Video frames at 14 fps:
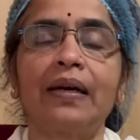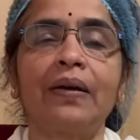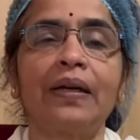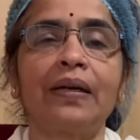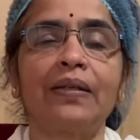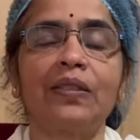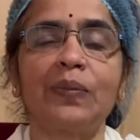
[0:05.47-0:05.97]

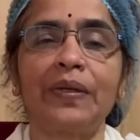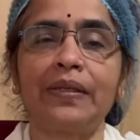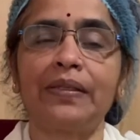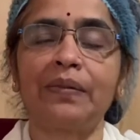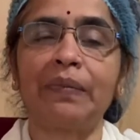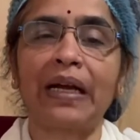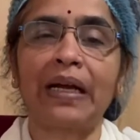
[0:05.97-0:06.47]

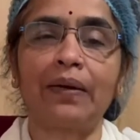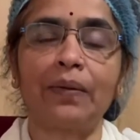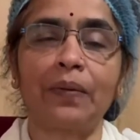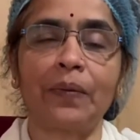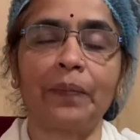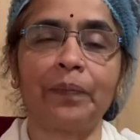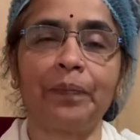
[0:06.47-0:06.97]
Hospitals, Bangalore.
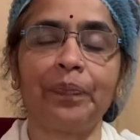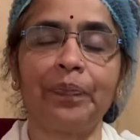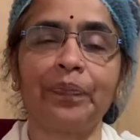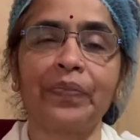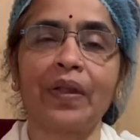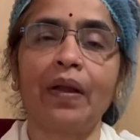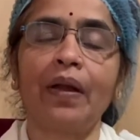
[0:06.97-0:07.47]

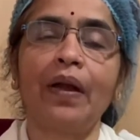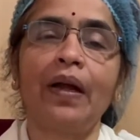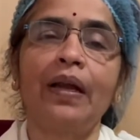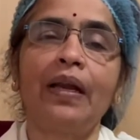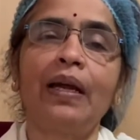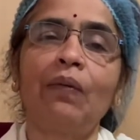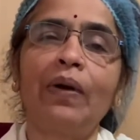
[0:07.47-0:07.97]

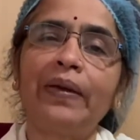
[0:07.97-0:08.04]
Now I